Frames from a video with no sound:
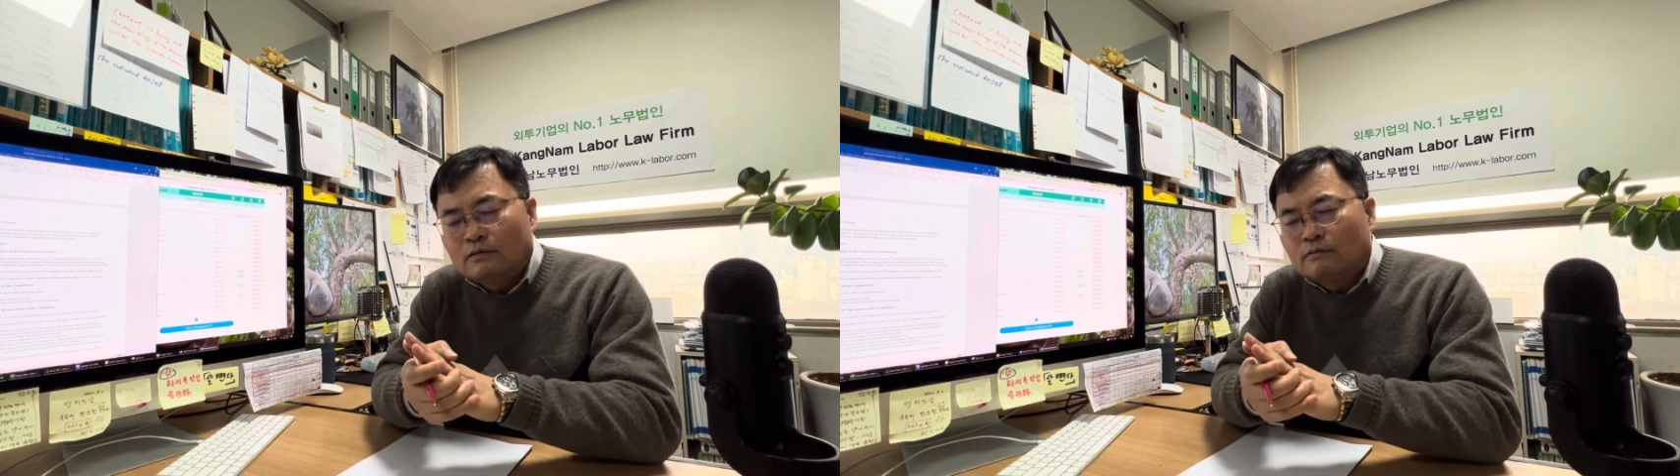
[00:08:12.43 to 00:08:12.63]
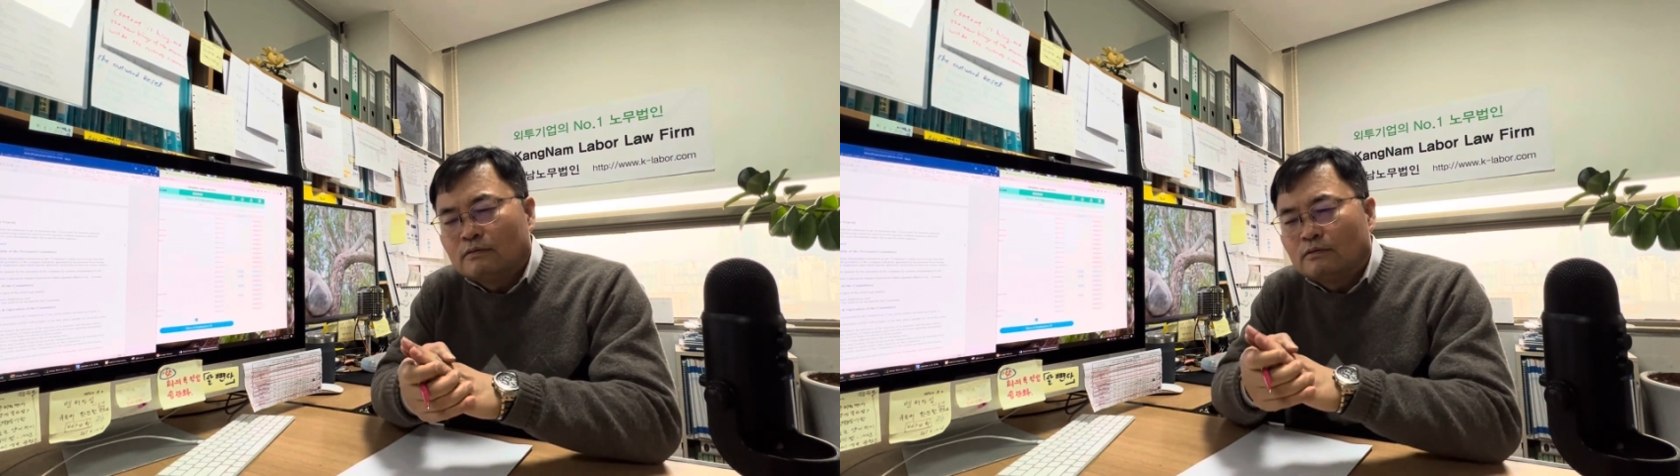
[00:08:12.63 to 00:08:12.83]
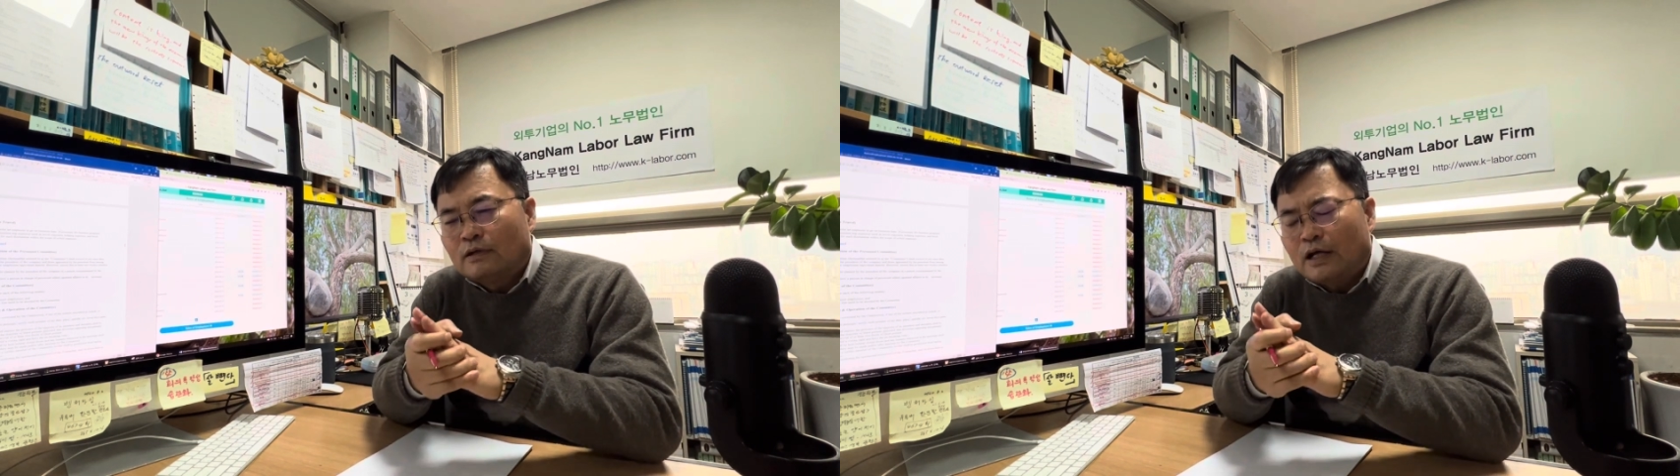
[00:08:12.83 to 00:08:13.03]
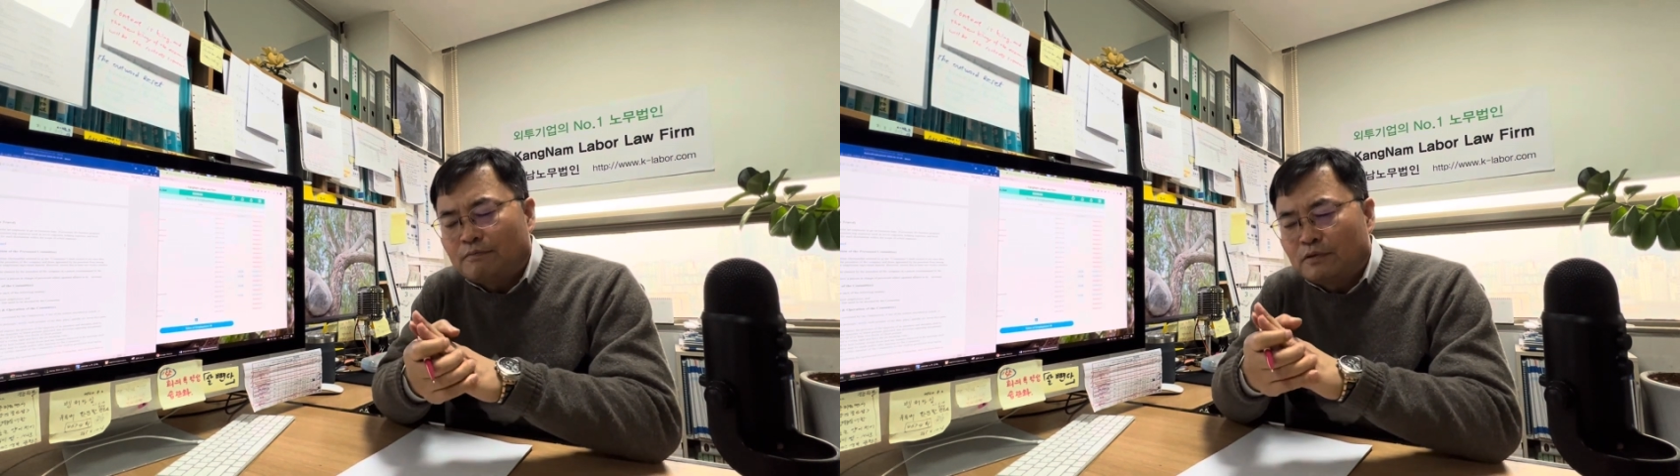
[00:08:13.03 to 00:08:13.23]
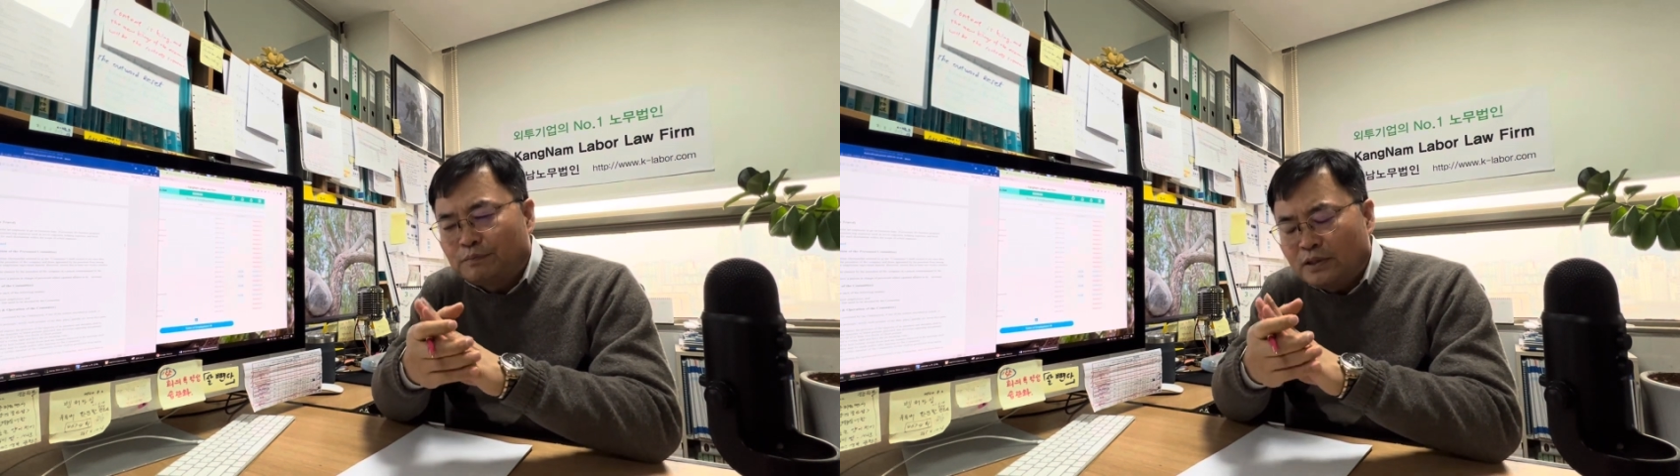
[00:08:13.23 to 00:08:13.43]
uh, have
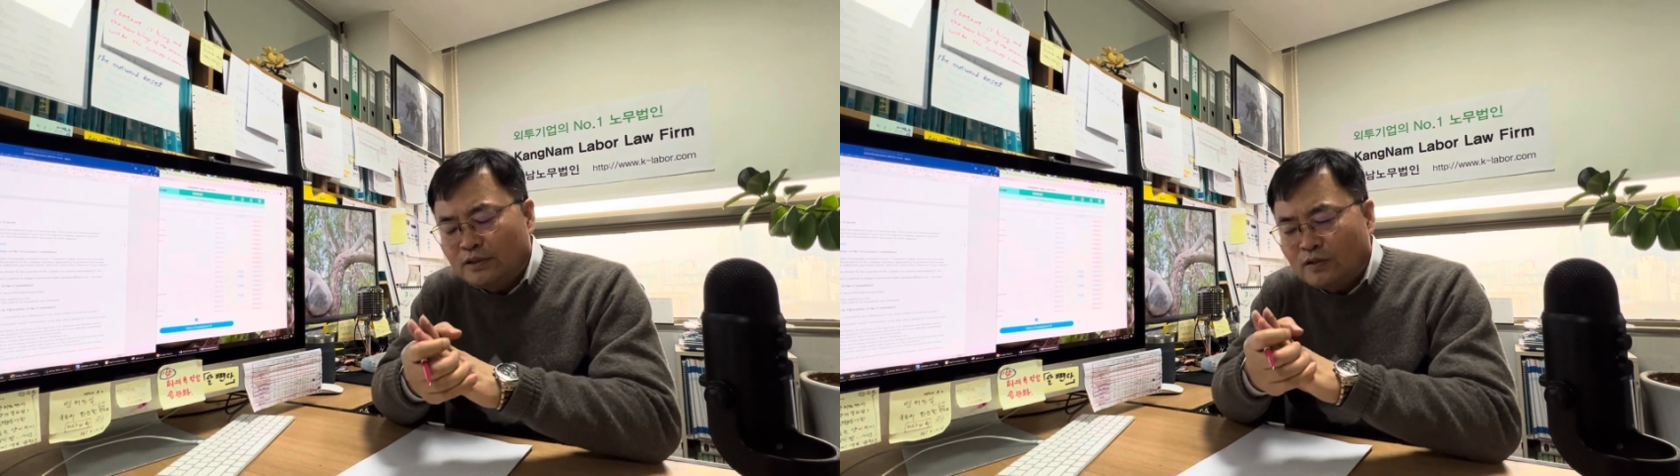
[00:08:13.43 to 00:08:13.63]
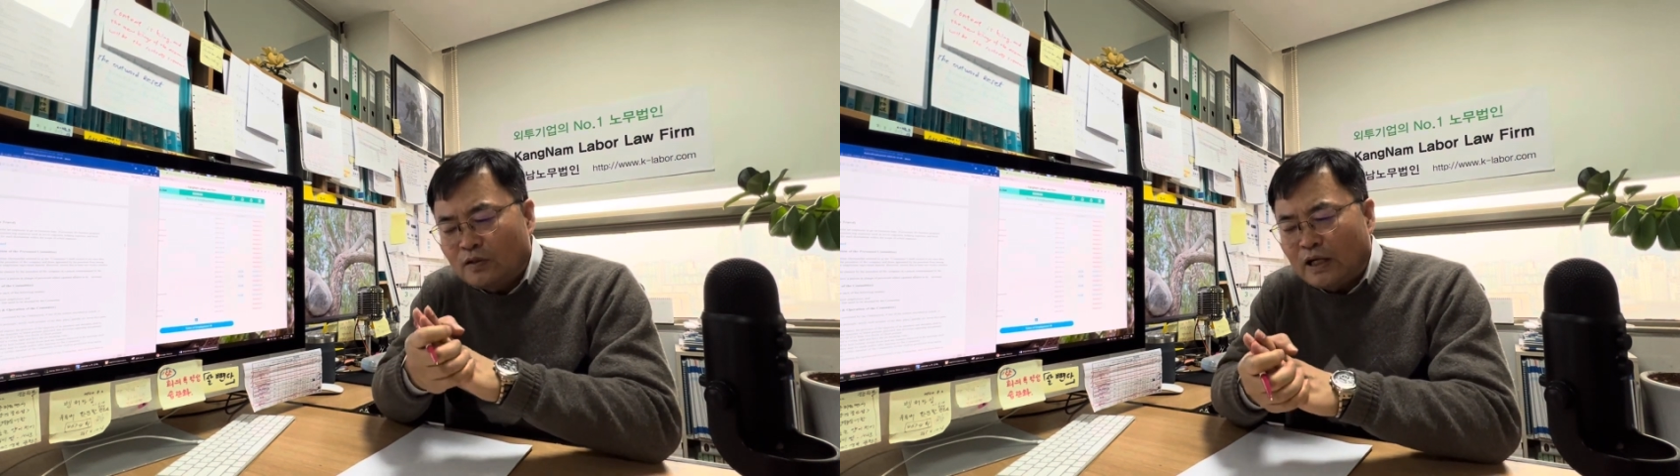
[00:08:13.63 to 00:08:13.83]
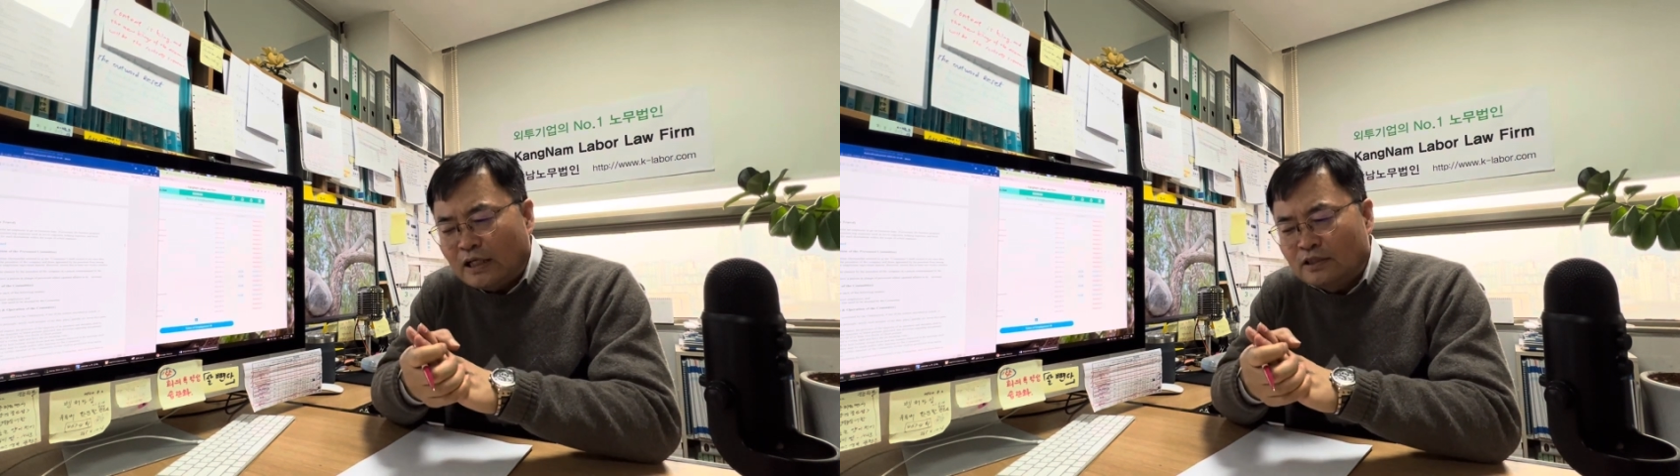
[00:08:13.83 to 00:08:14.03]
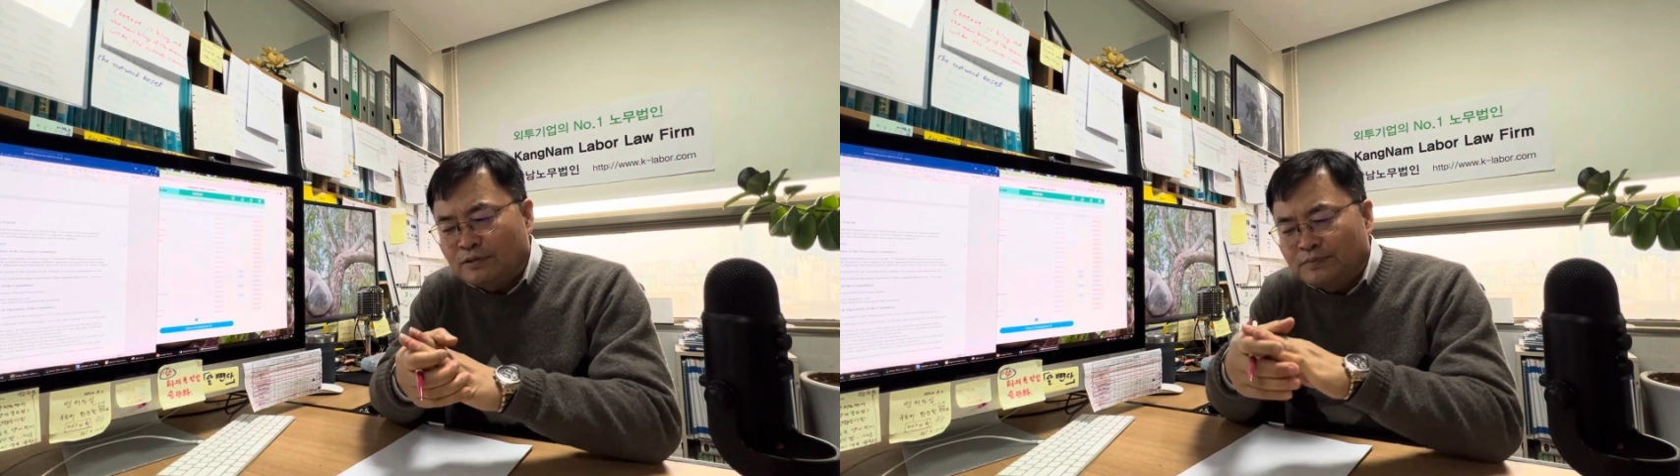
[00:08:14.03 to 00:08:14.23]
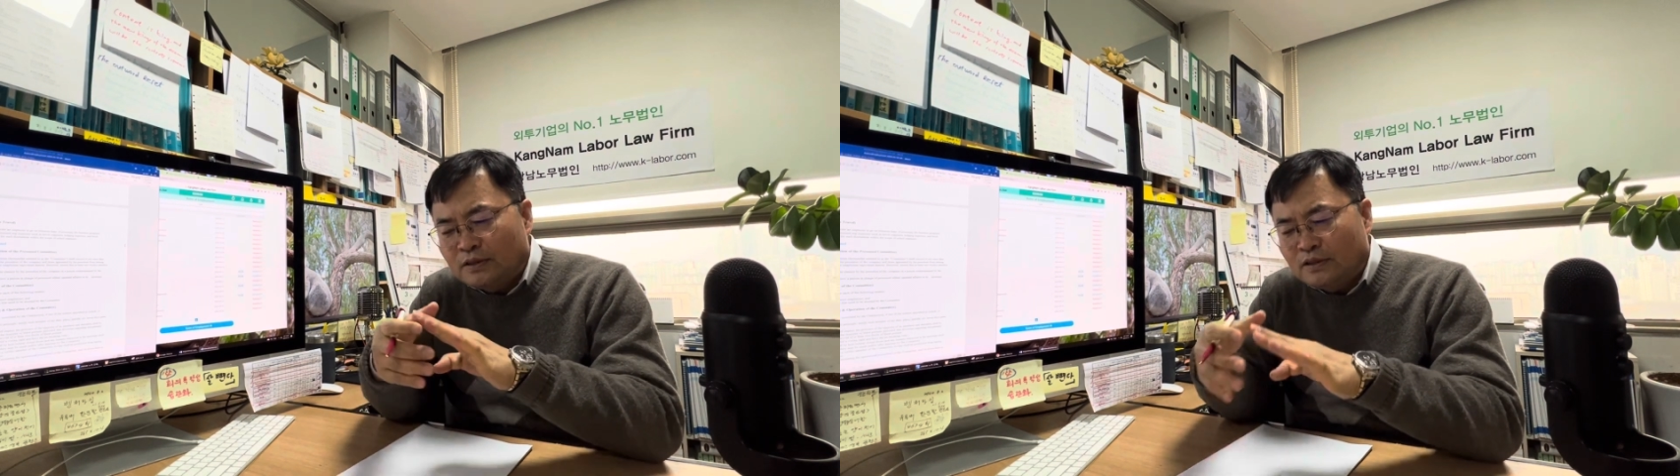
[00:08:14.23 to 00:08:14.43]
uh, particular items